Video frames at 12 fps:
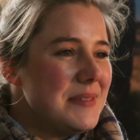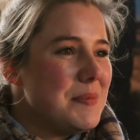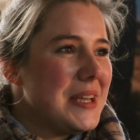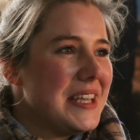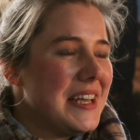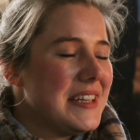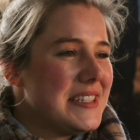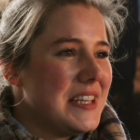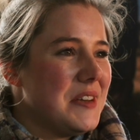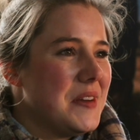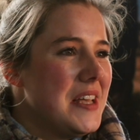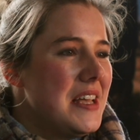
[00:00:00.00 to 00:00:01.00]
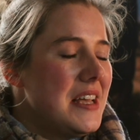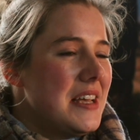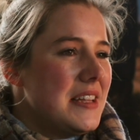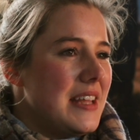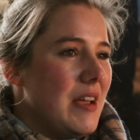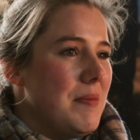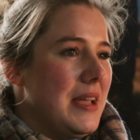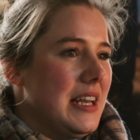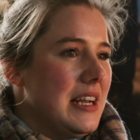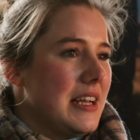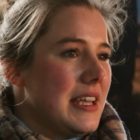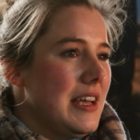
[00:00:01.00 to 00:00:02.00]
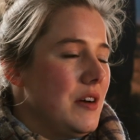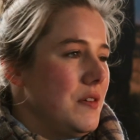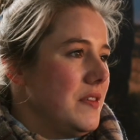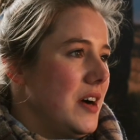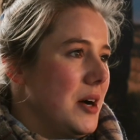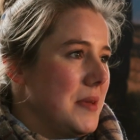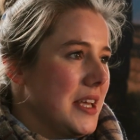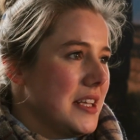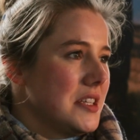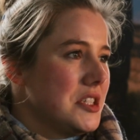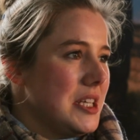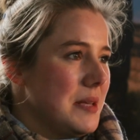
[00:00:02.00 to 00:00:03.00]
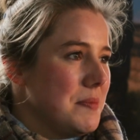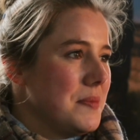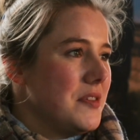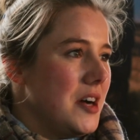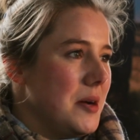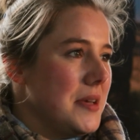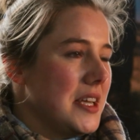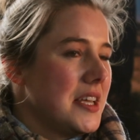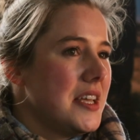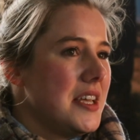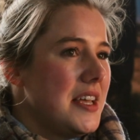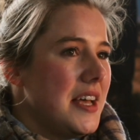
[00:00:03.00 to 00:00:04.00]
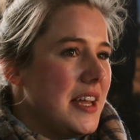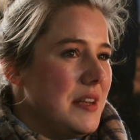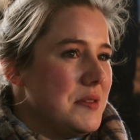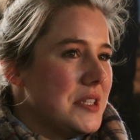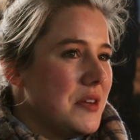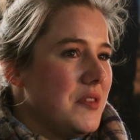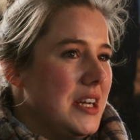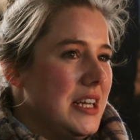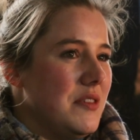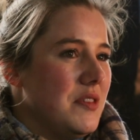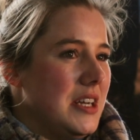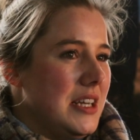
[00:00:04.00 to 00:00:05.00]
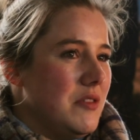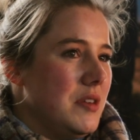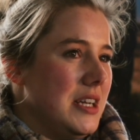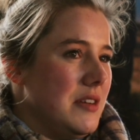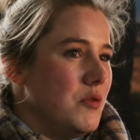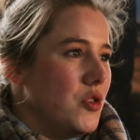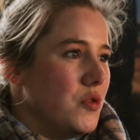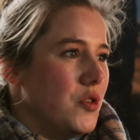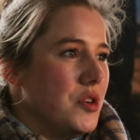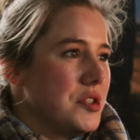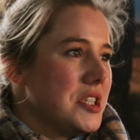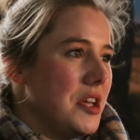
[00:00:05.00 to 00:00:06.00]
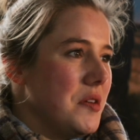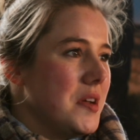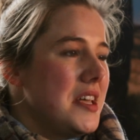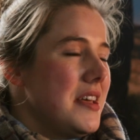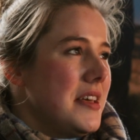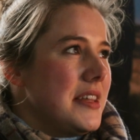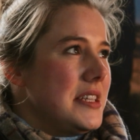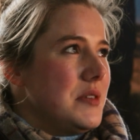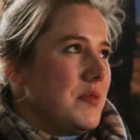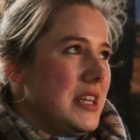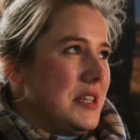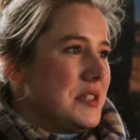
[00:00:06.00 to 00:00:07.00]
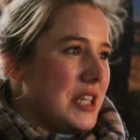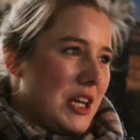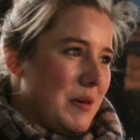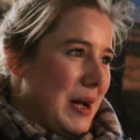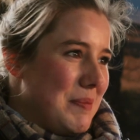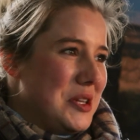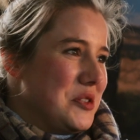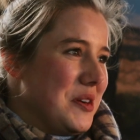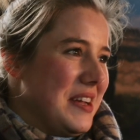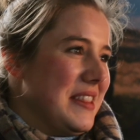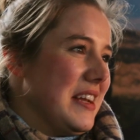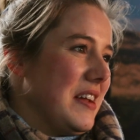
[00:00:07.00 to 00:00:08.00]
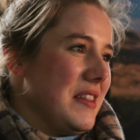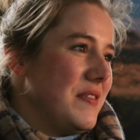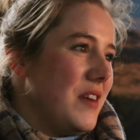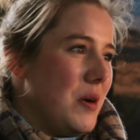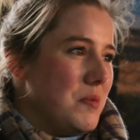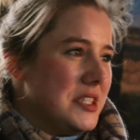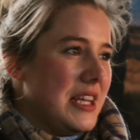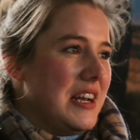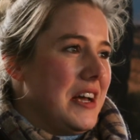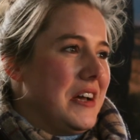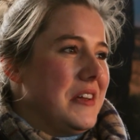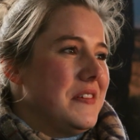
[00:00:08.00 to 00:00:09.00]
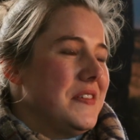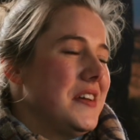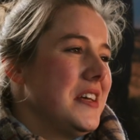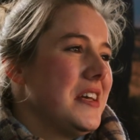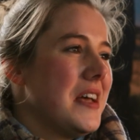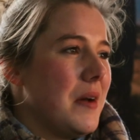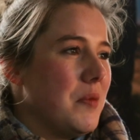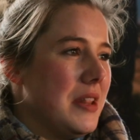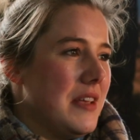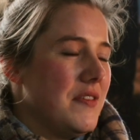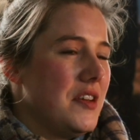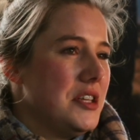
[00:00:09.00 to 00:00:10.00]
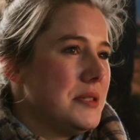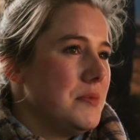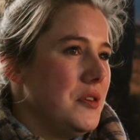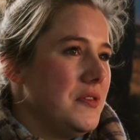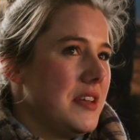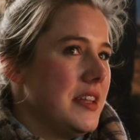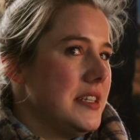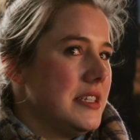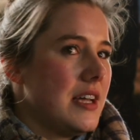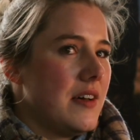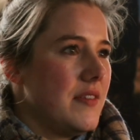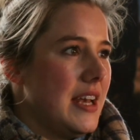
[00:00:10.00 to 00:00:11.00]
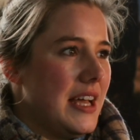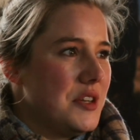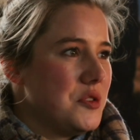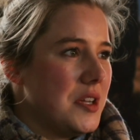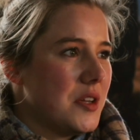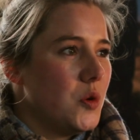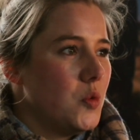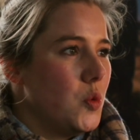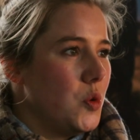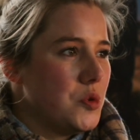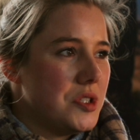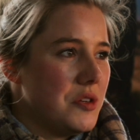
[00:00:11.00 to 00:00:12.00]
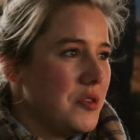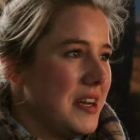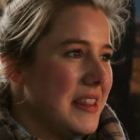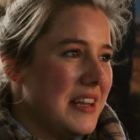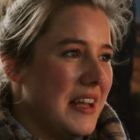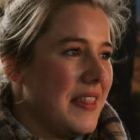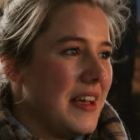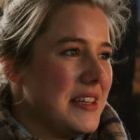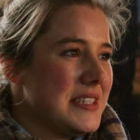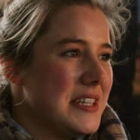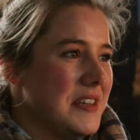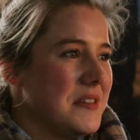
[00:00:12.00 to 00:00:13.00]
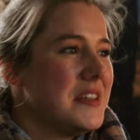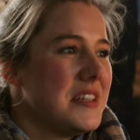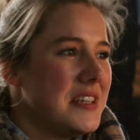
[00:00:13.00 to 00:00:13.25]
but yeah, so they were mainly like hill farming, sheep farming, and it was like really, really, really rural. So they didn't really used to go out much or anything like the farm was their life. And when they first moved there, they didn't have electric or water or anything like that. So